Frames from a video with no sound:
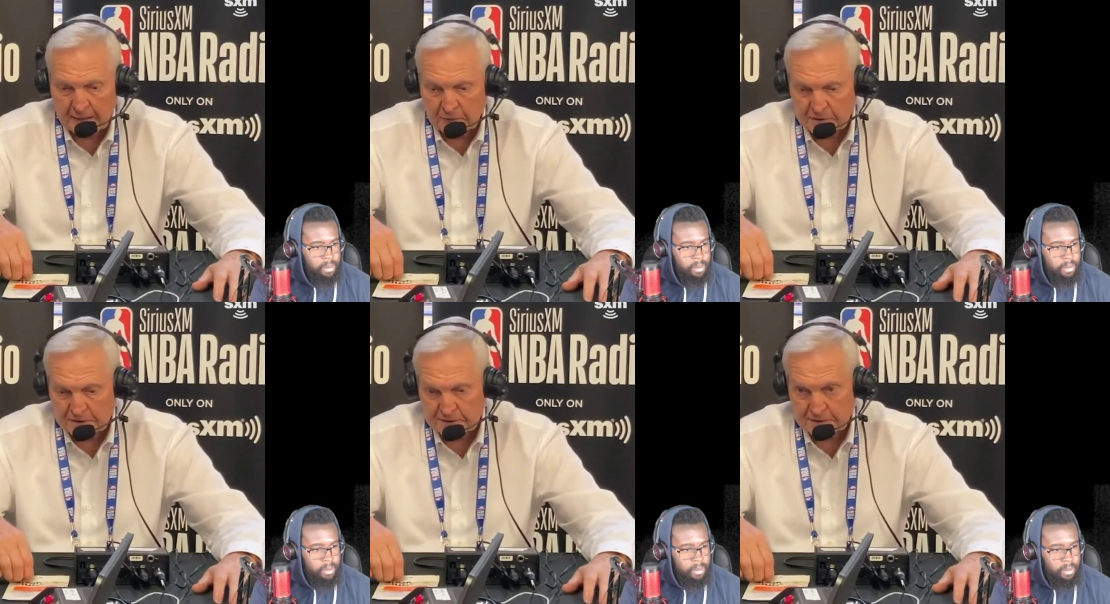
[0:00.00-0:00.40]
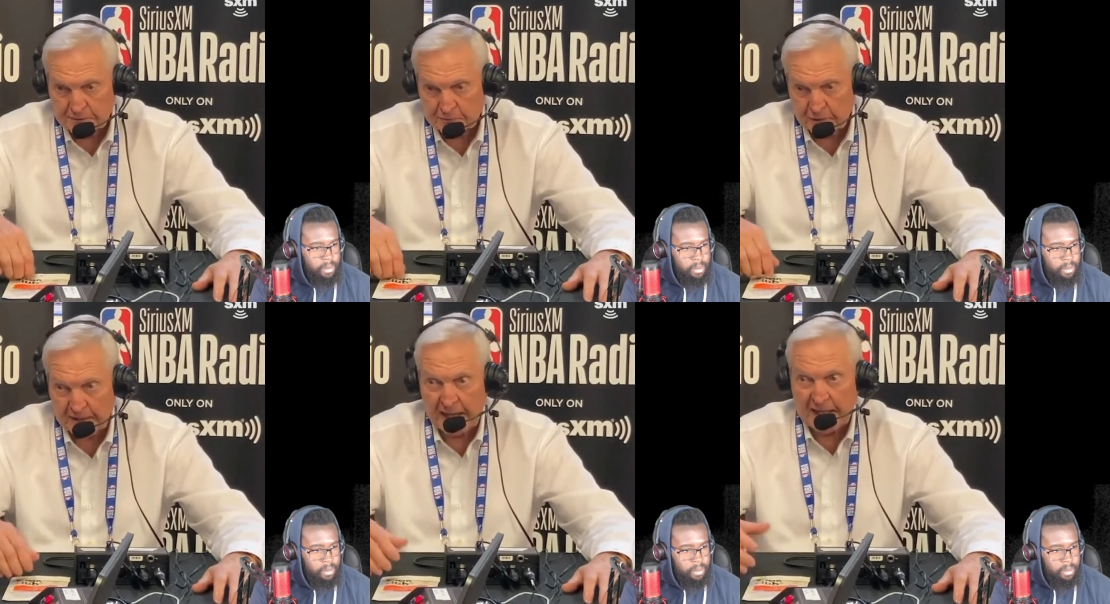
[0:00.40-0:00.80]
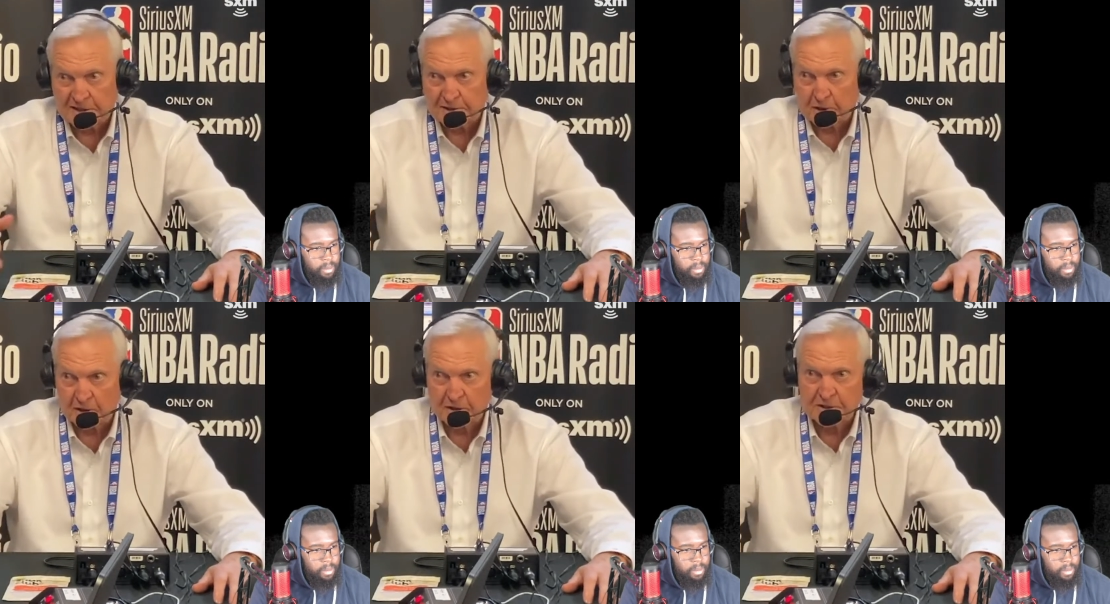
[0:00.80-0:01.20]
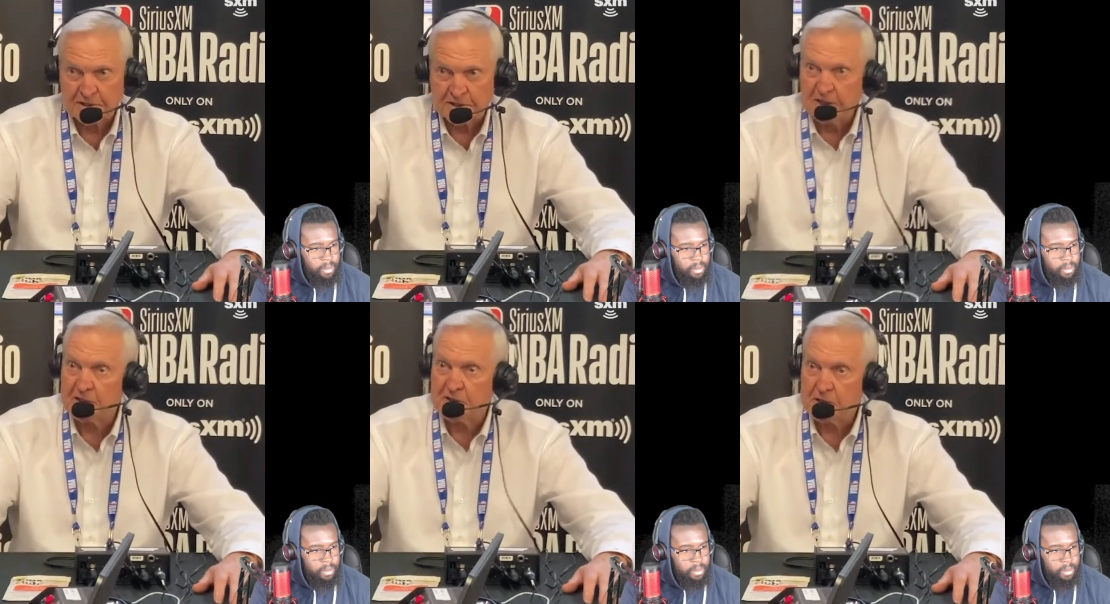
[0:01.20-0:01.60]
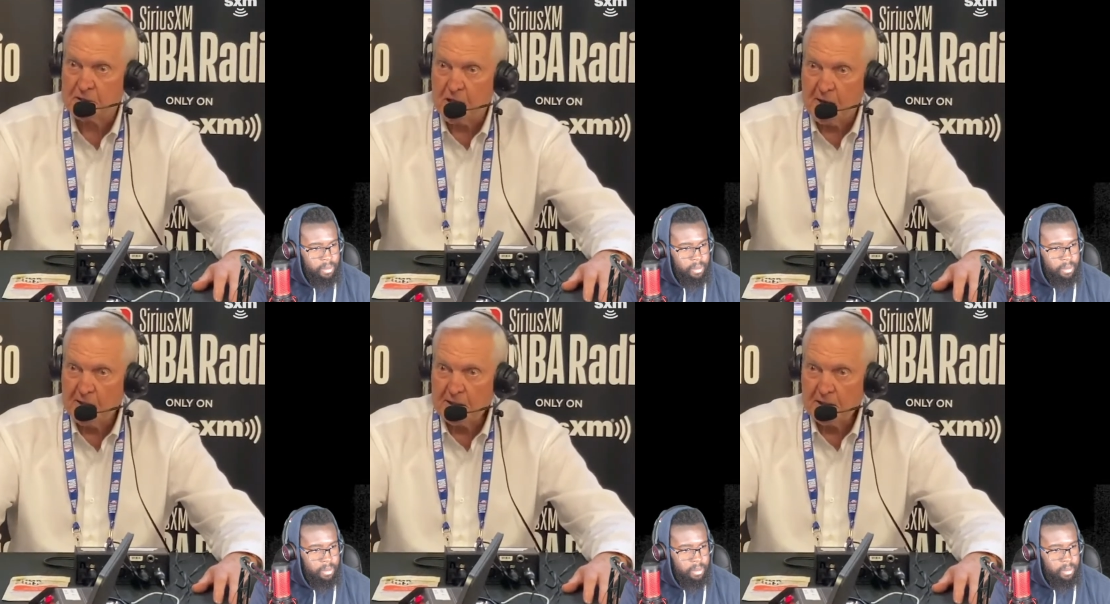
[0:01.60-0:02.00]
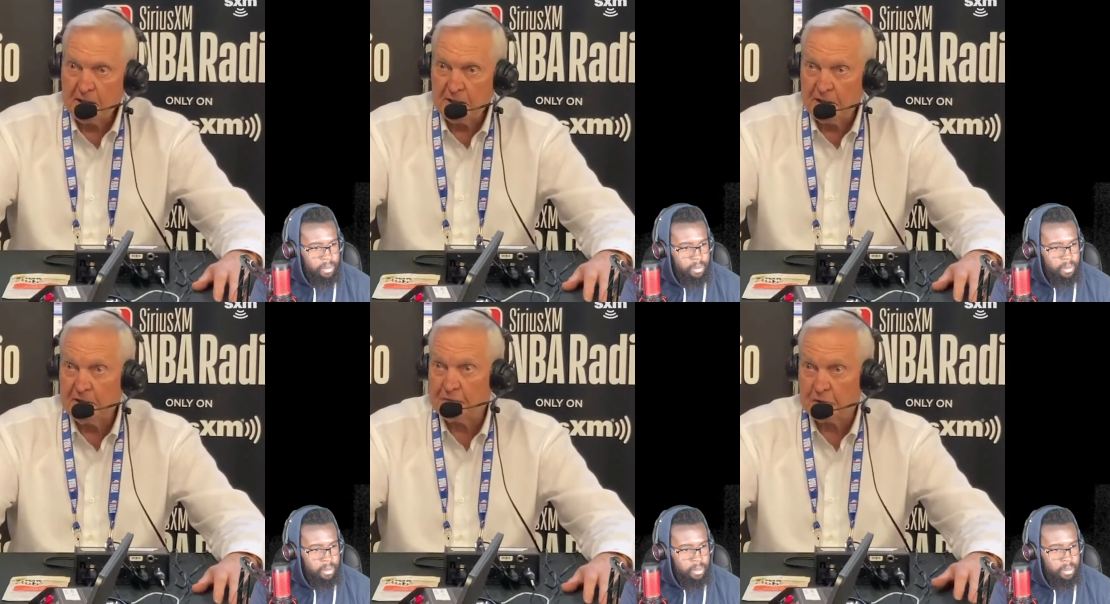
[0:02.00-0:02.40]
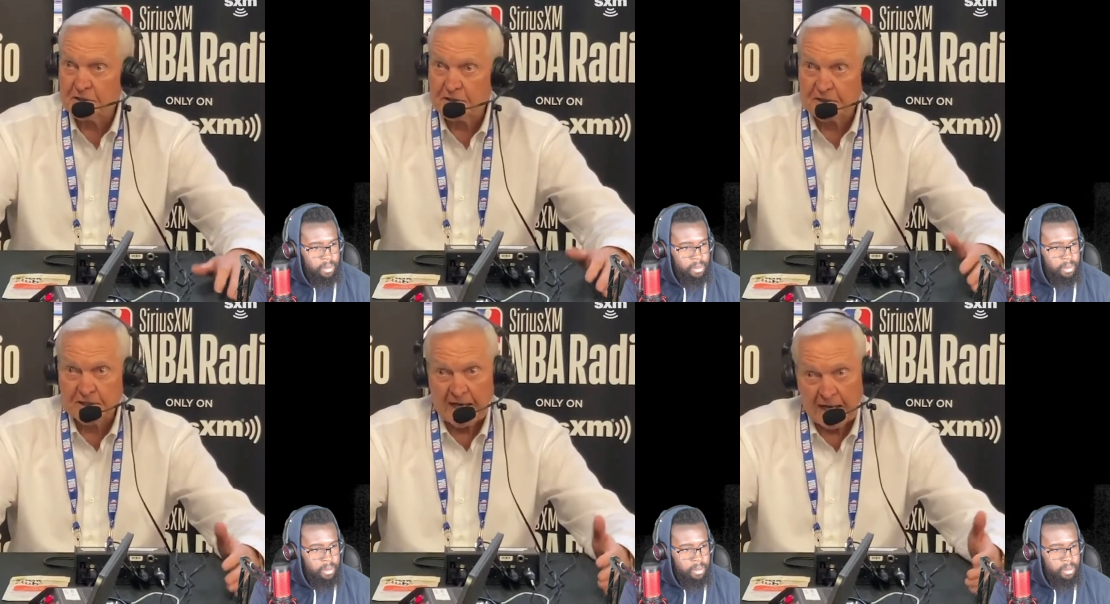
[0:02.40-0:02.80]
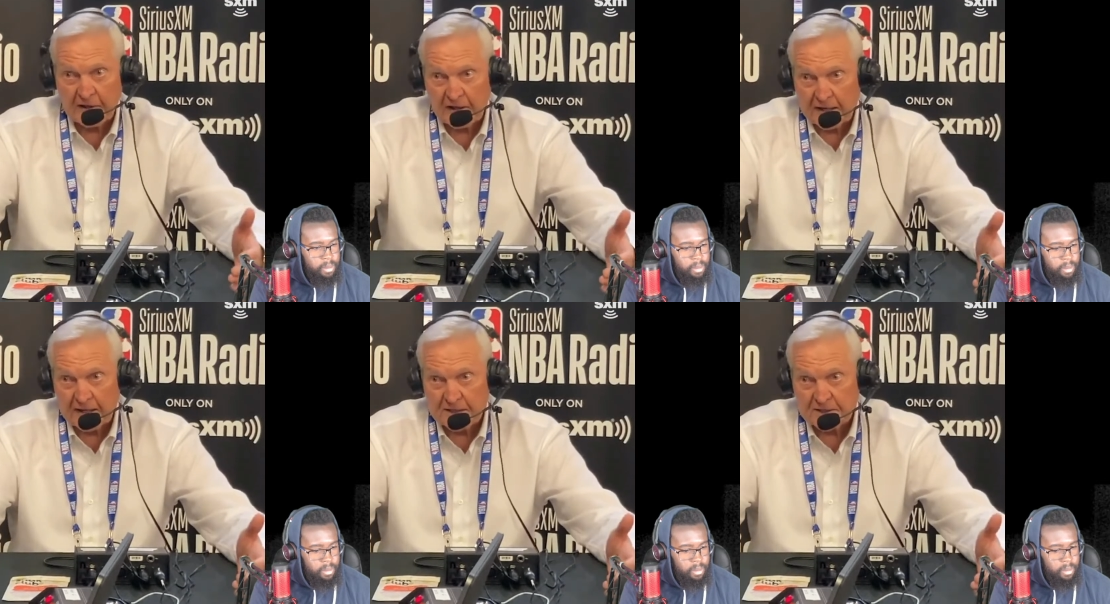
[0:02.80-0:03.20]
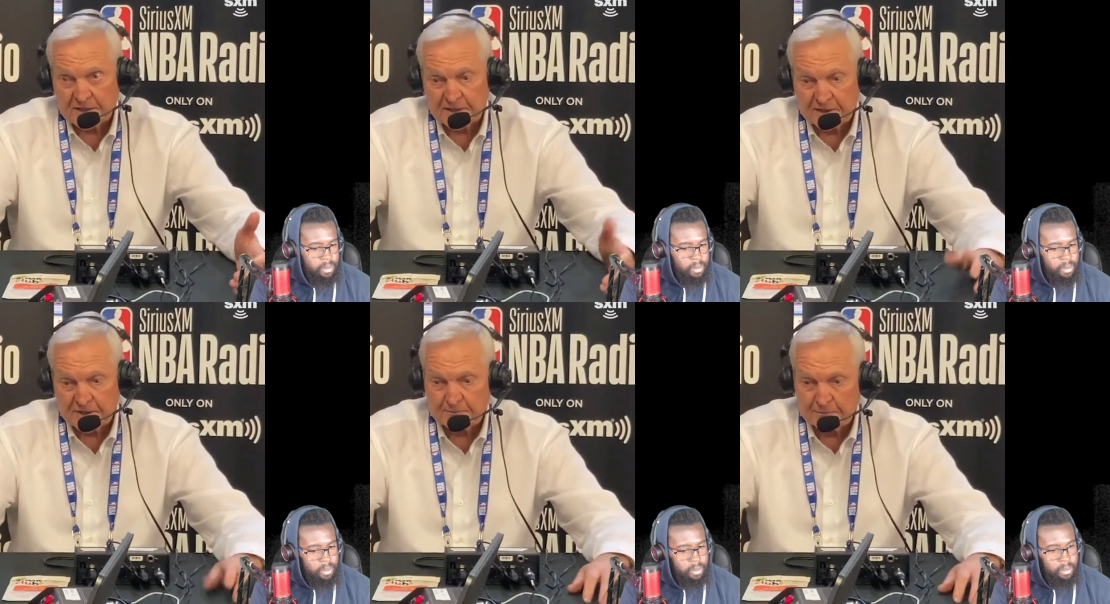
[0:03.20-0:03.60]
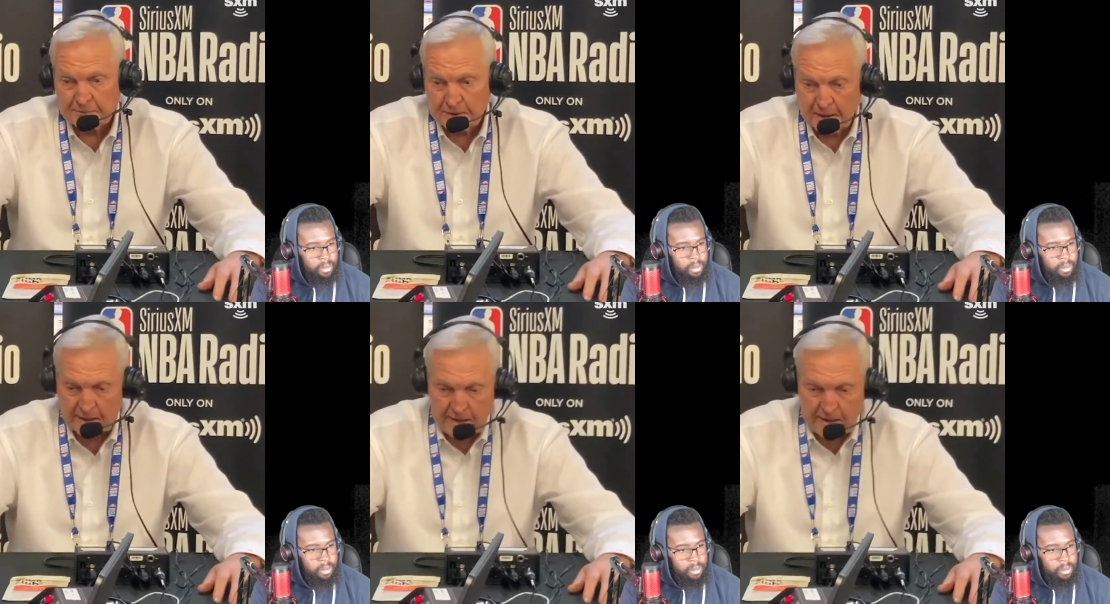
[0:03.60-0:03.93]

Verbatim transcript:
Speaker 1: that was when I started to see the, the difference in athleticism.